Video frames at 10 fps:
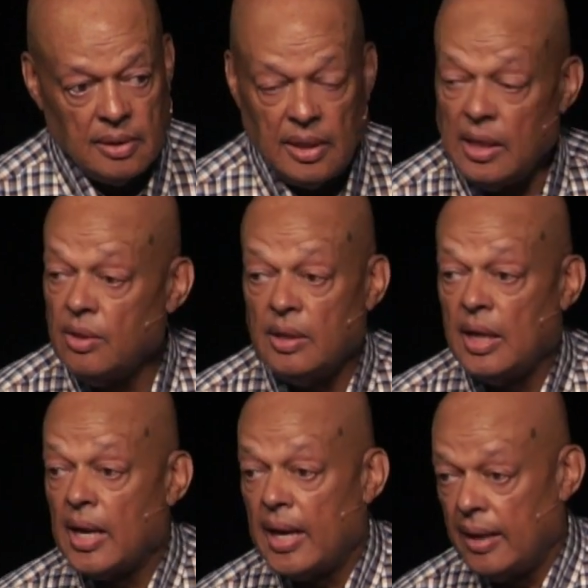And neither
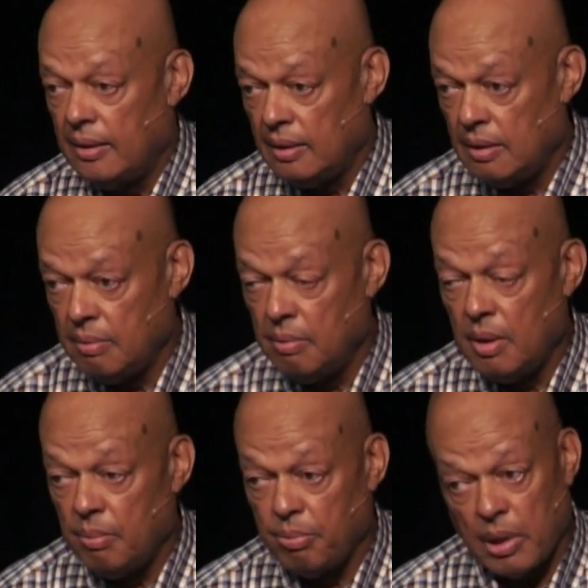did I.
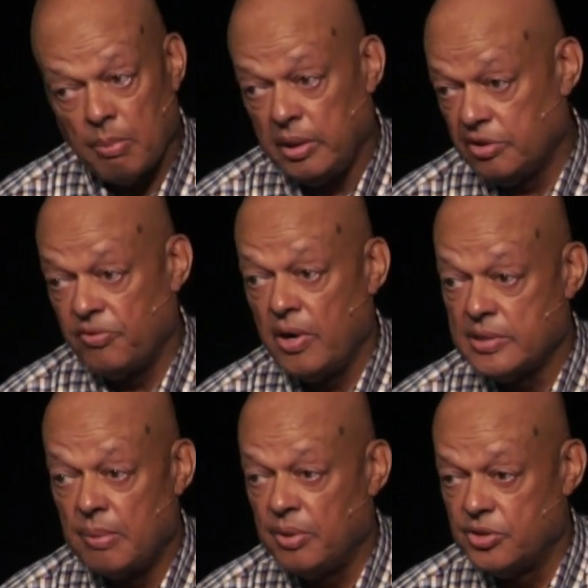Probably, as far
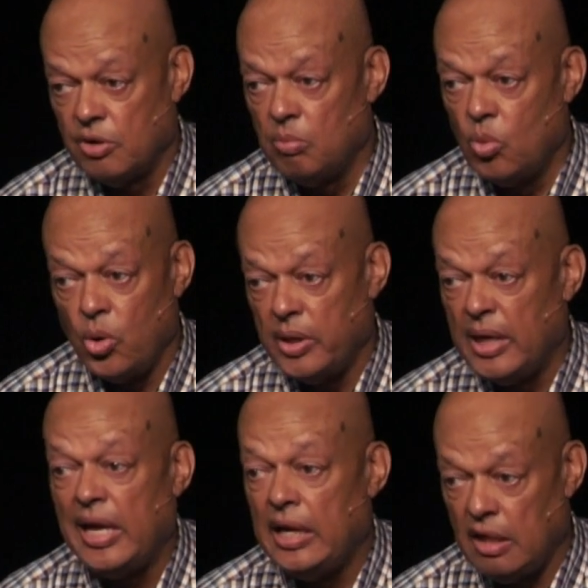as I'm concerned, more
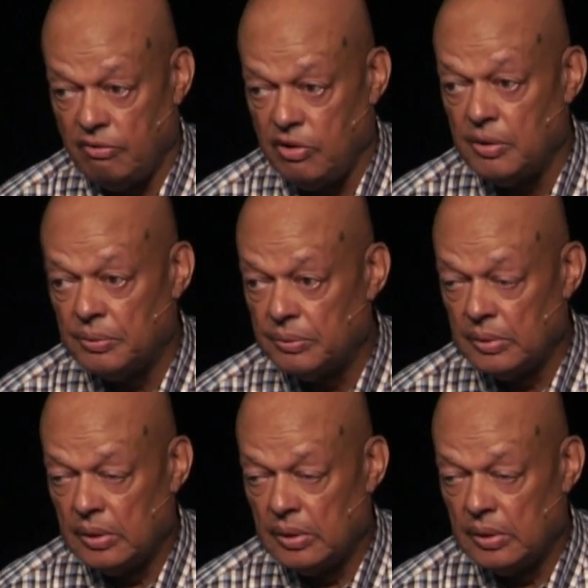than any of you.